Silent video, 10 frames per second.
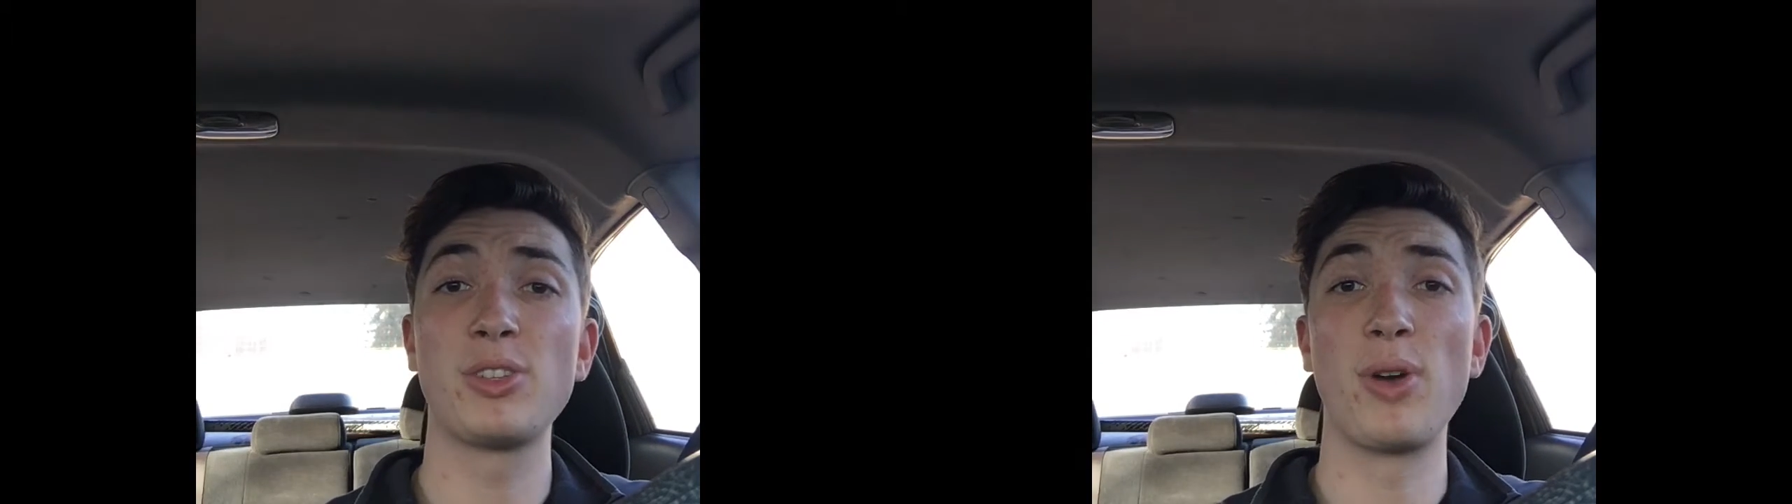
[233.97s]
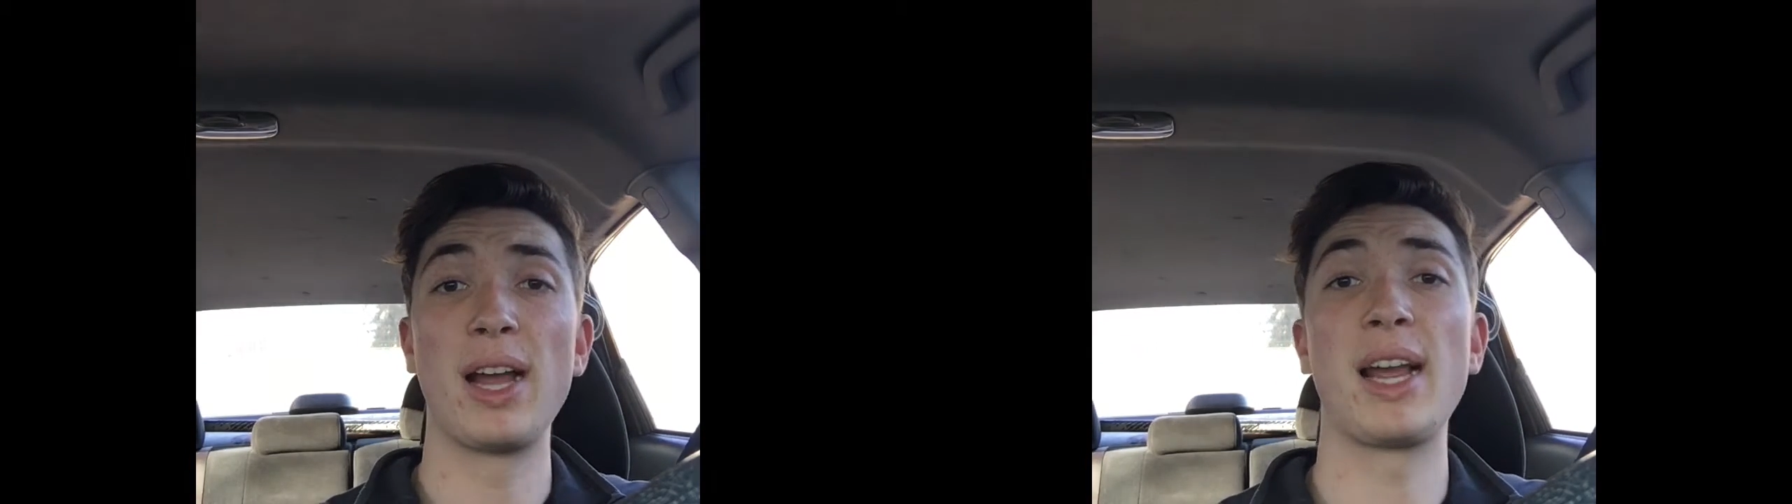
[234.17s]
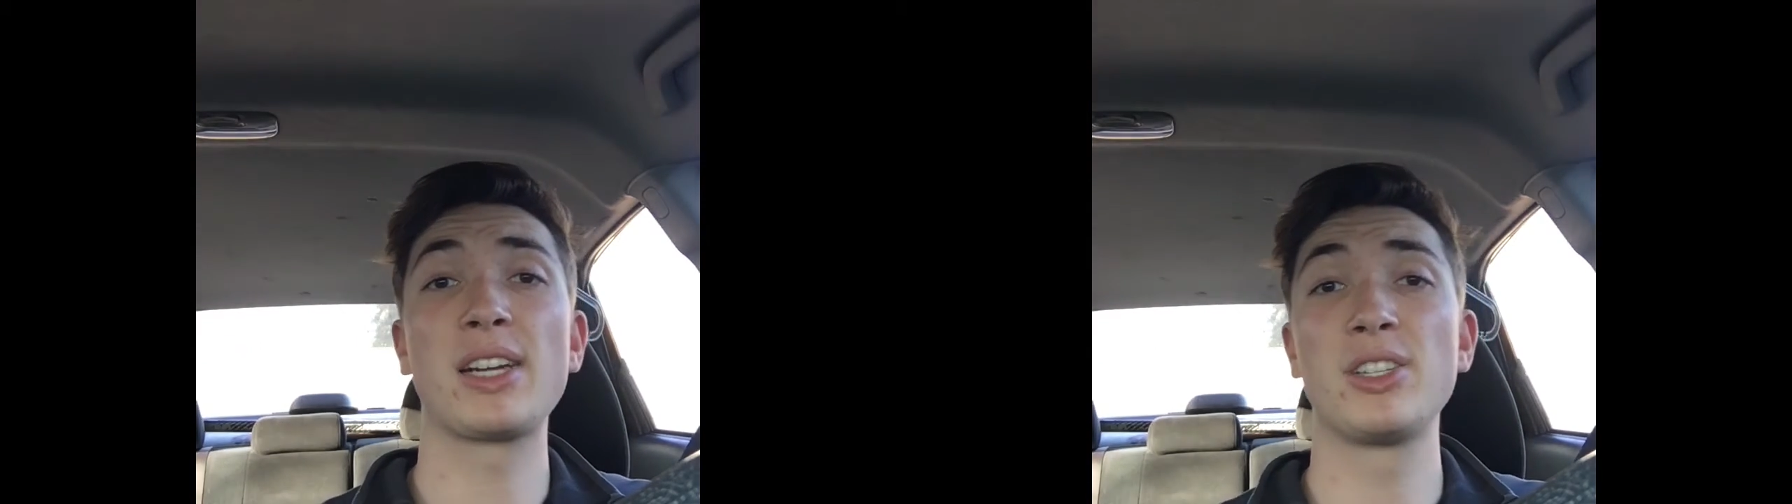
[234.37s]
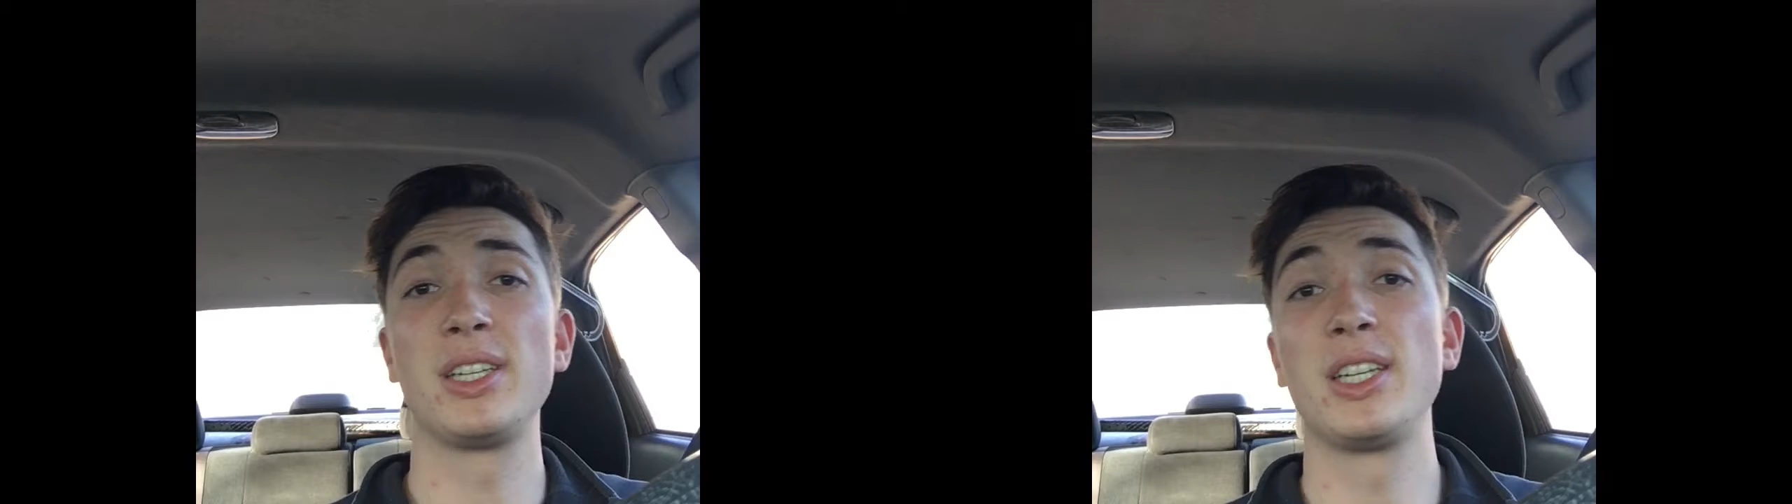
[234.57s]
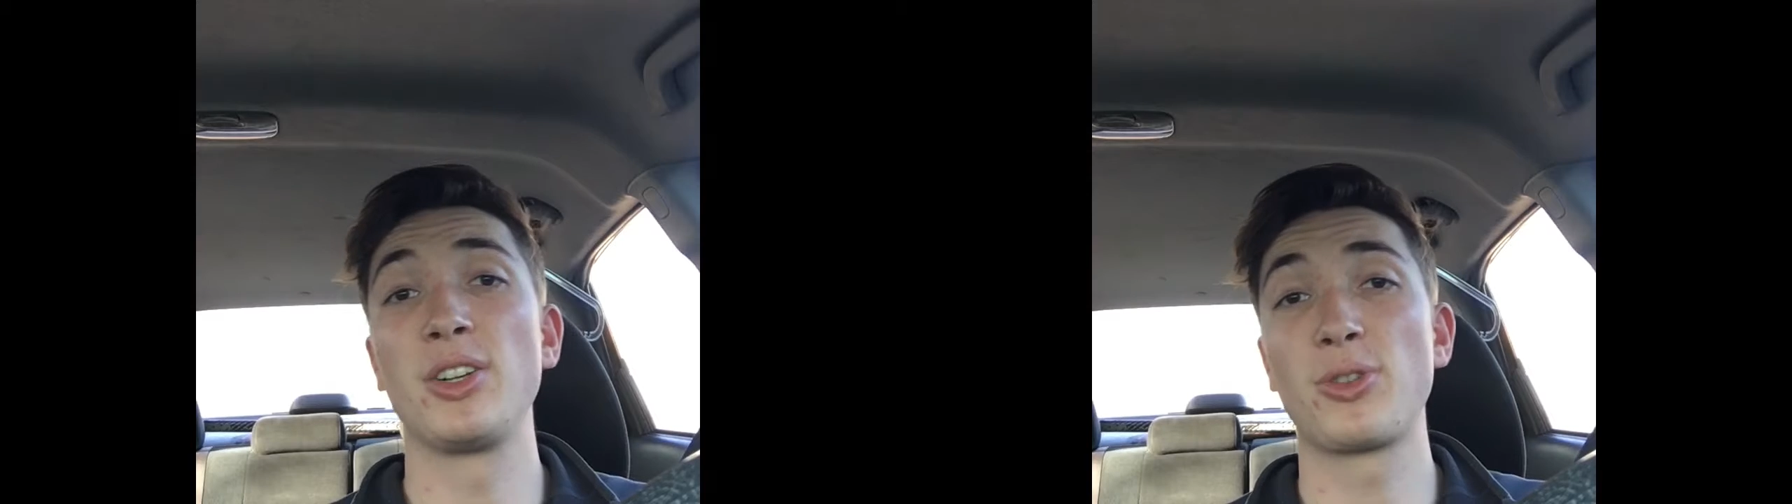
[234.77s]
so I
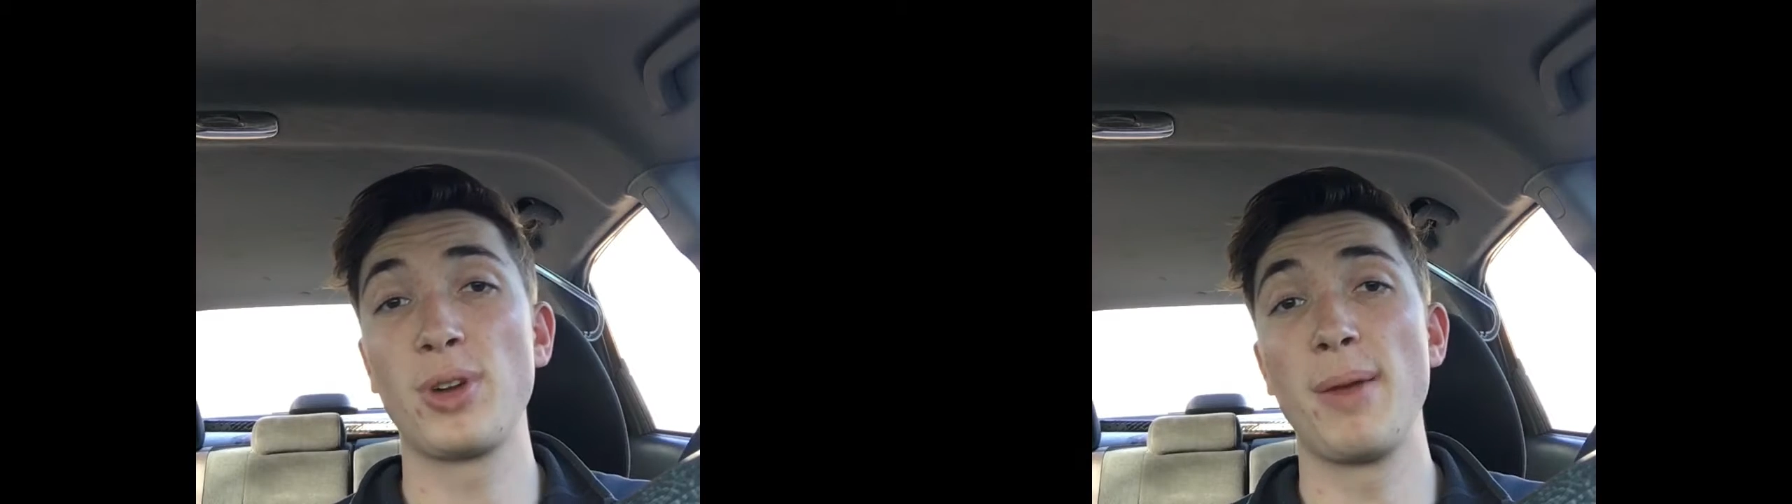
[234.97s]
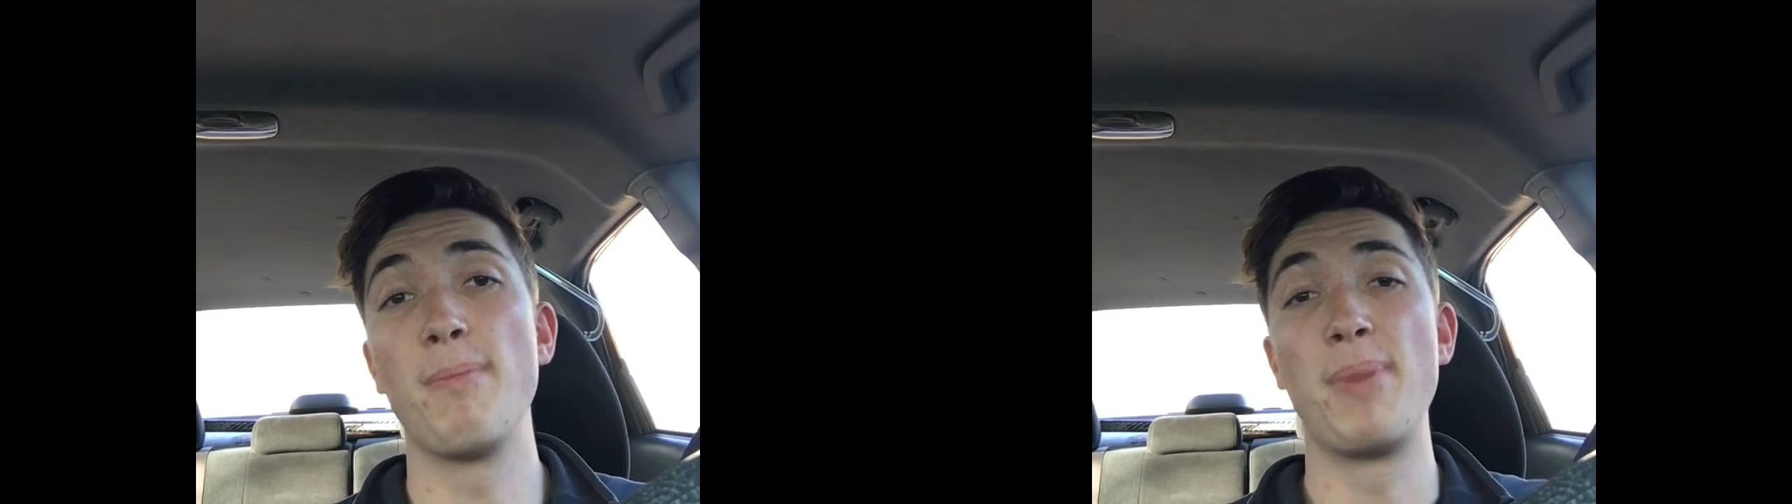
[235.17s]
actually can create